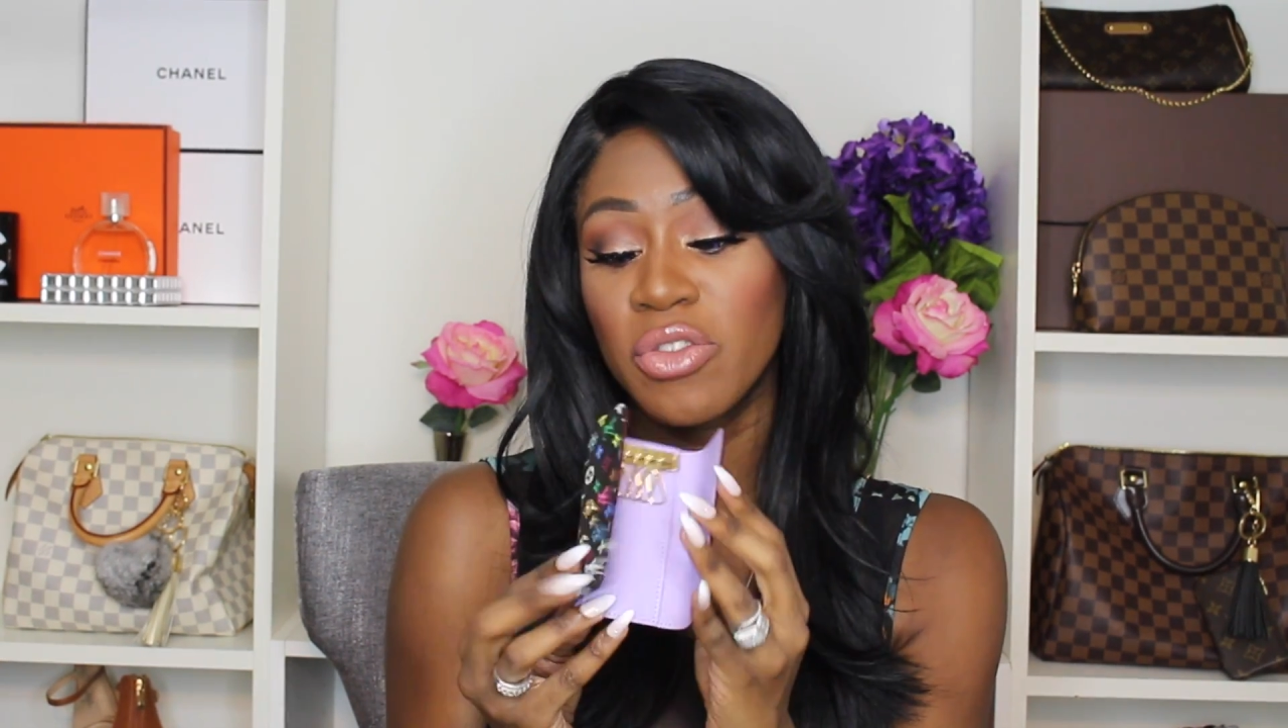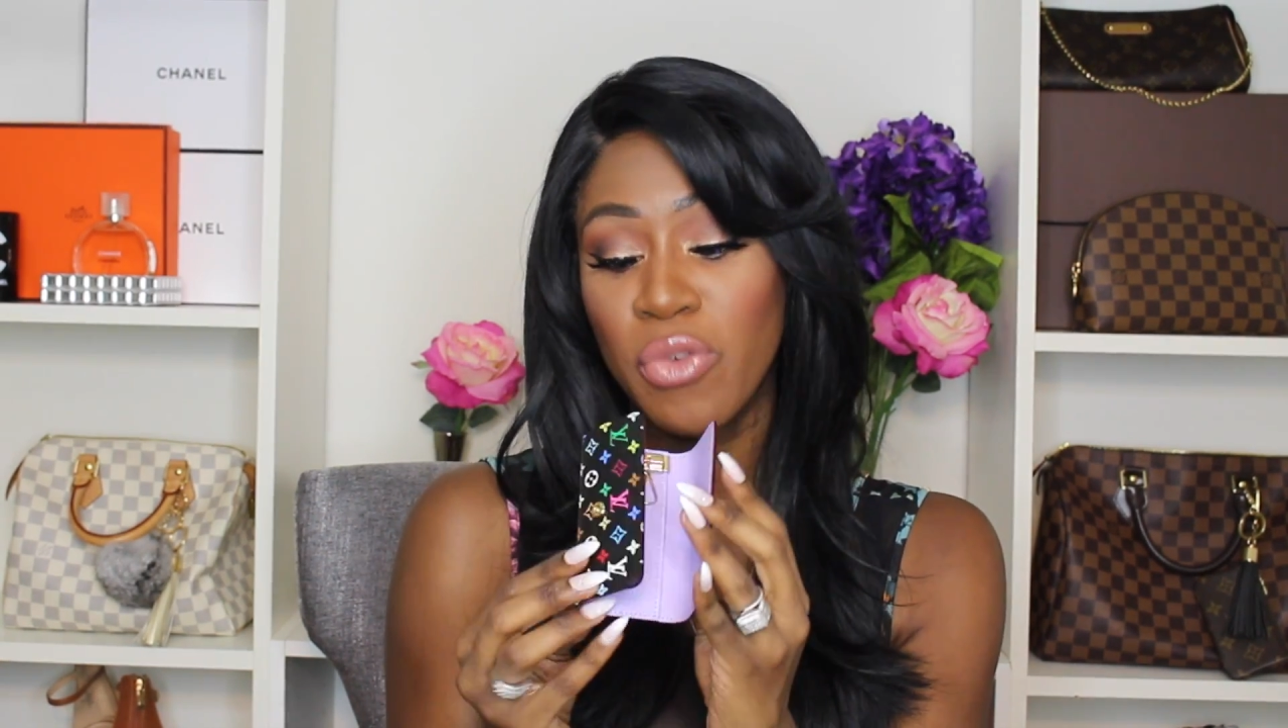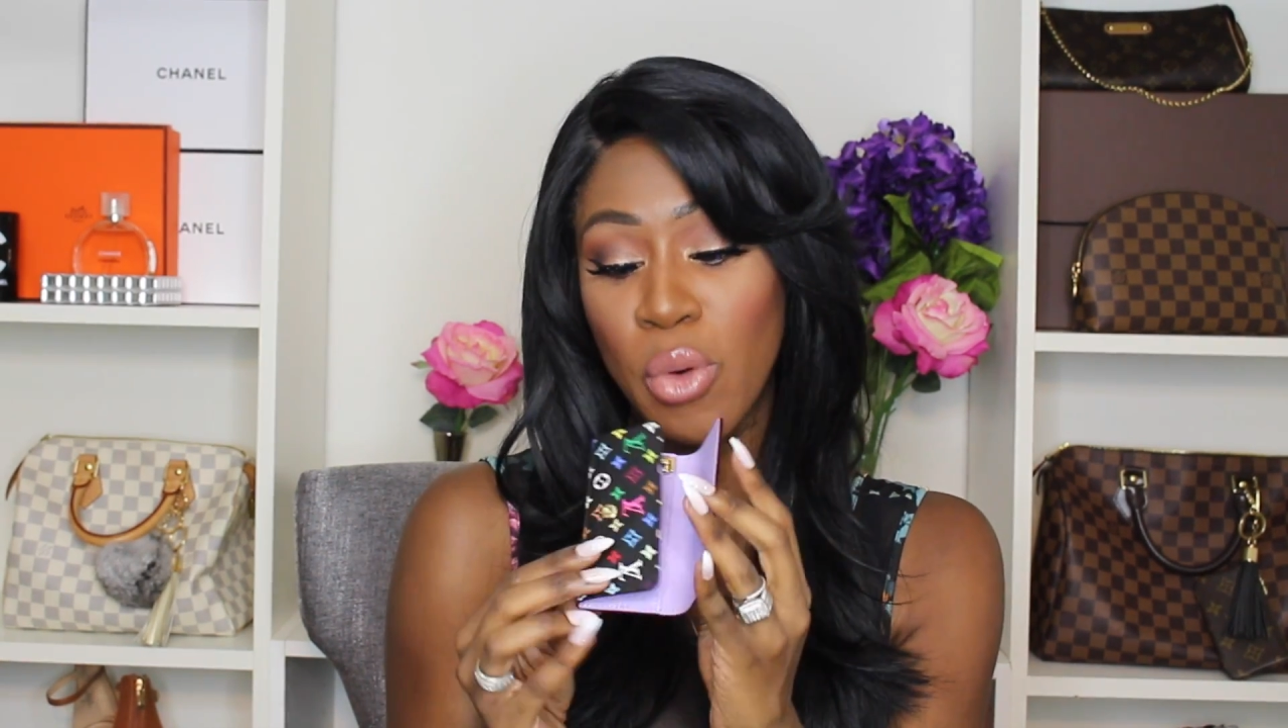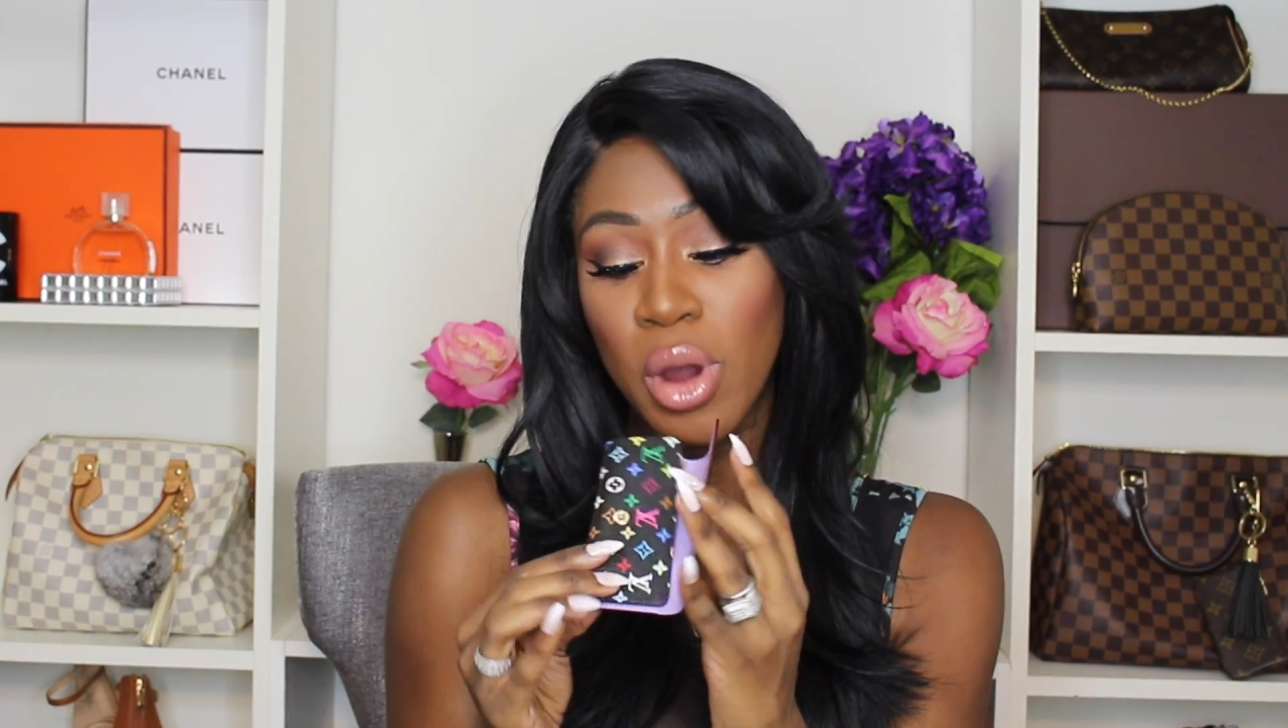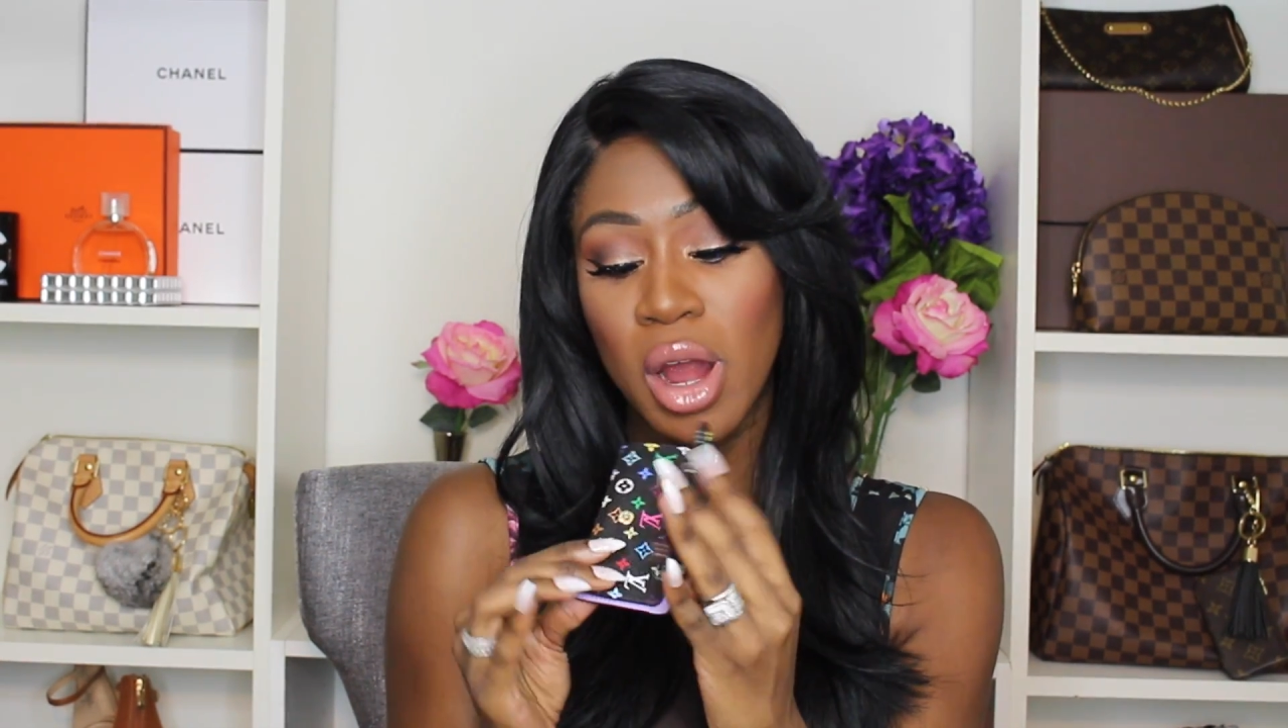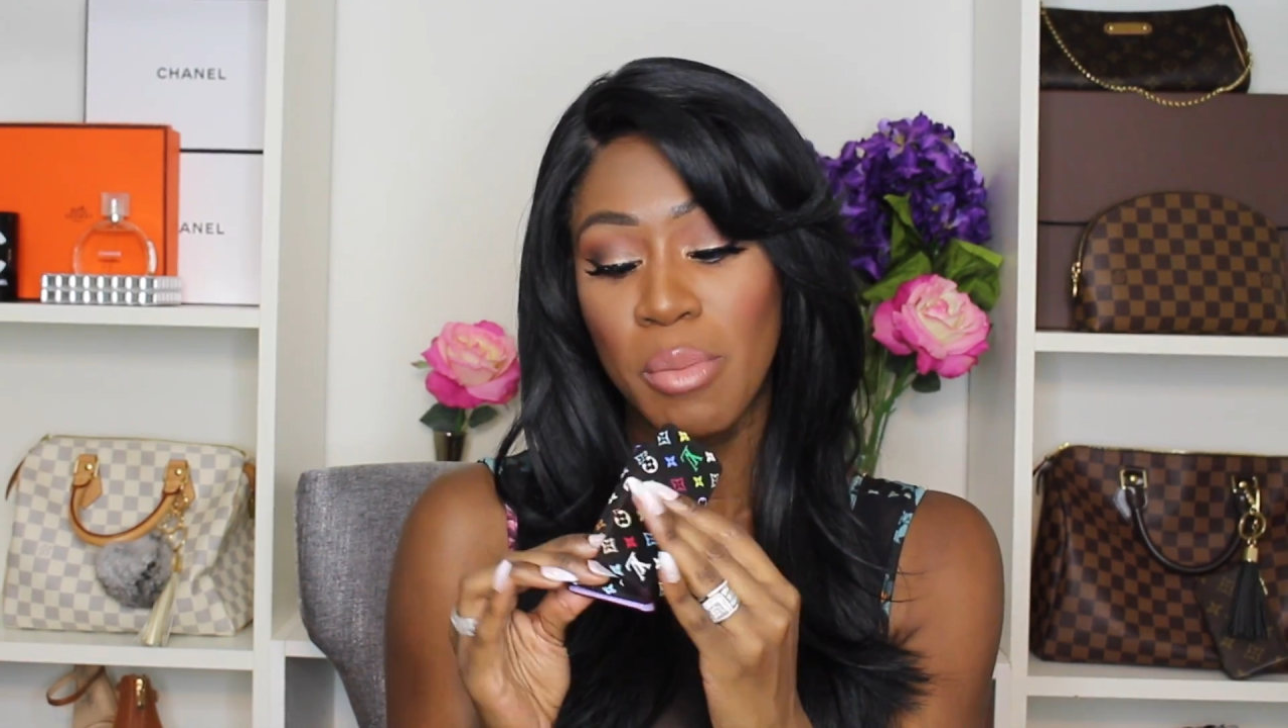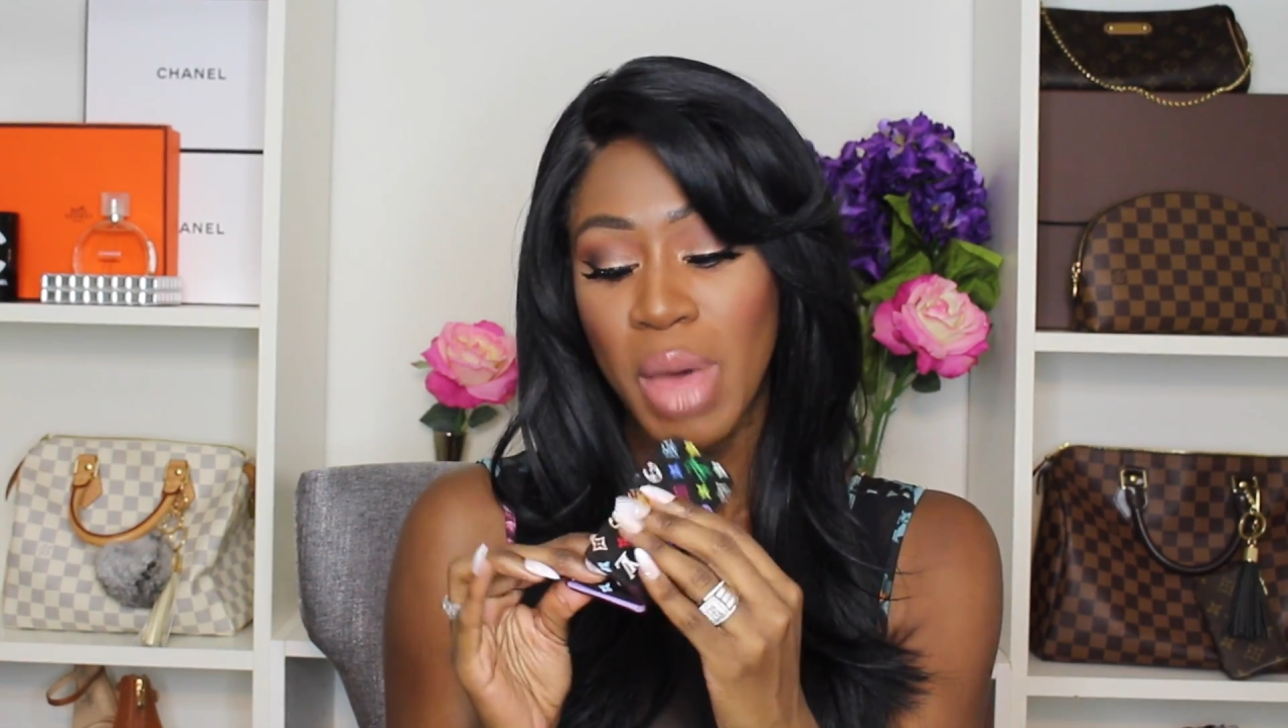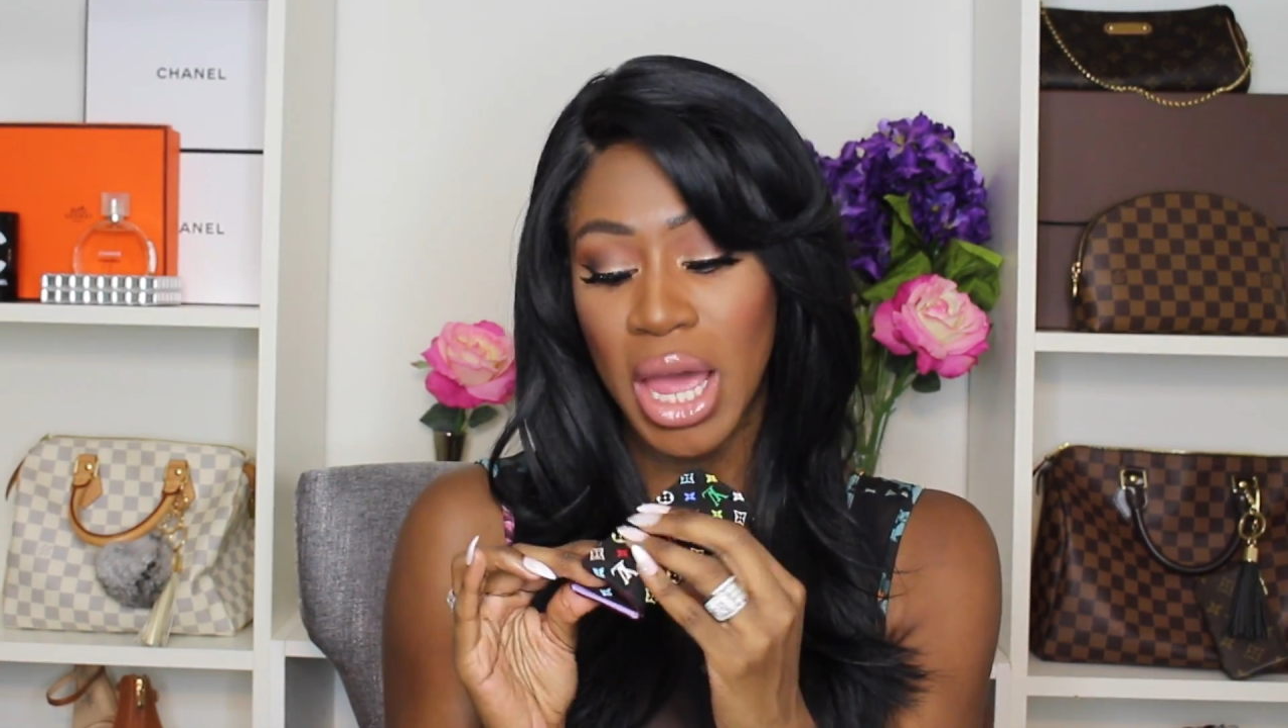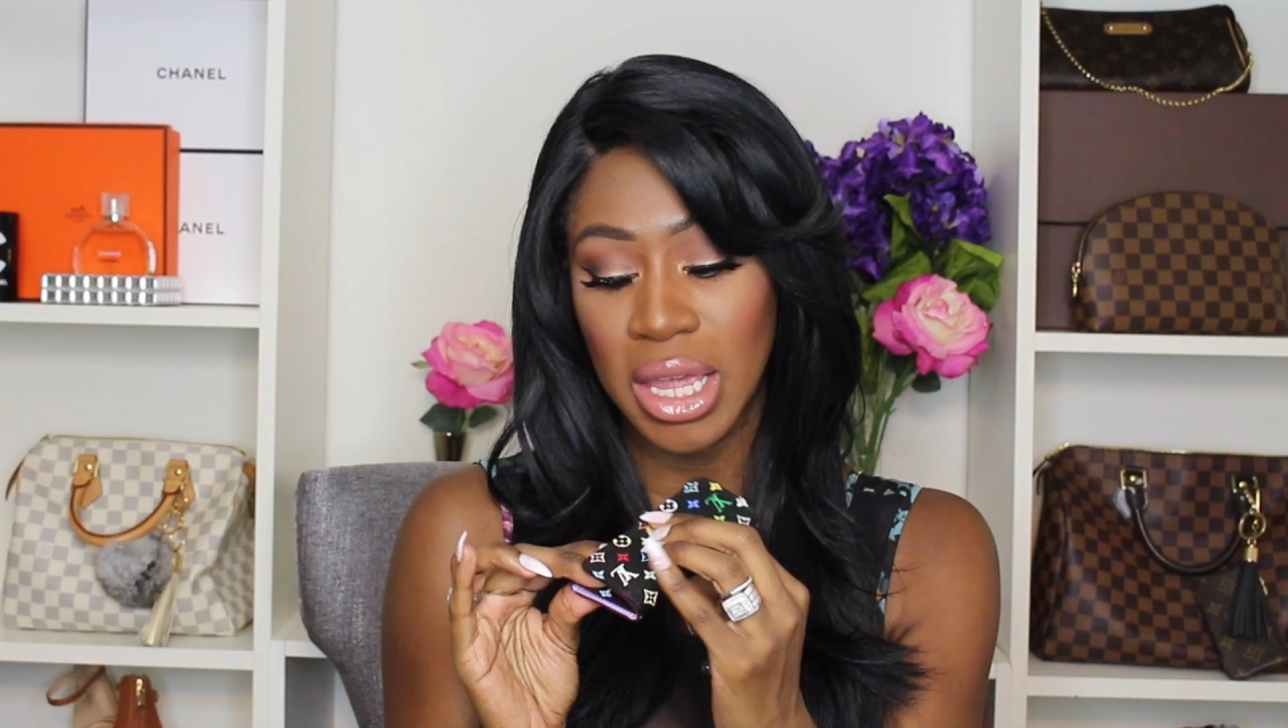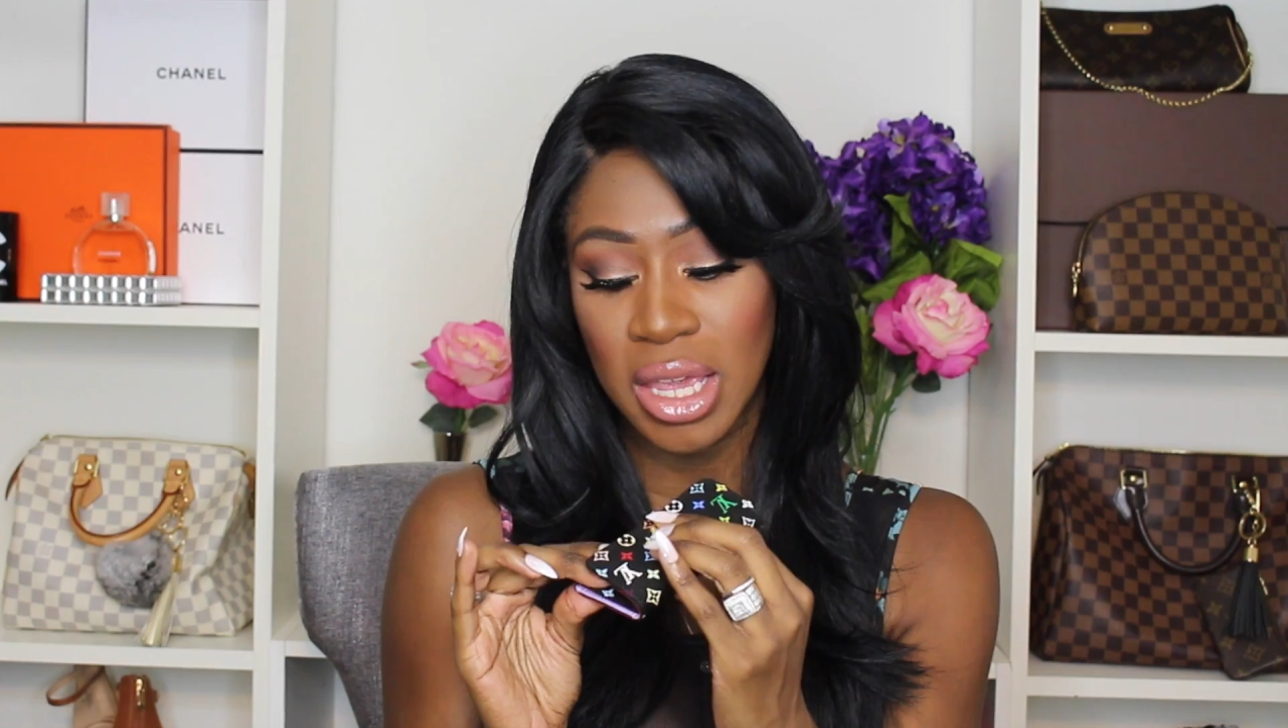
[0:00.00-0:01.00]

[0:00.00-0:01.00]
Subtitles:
for my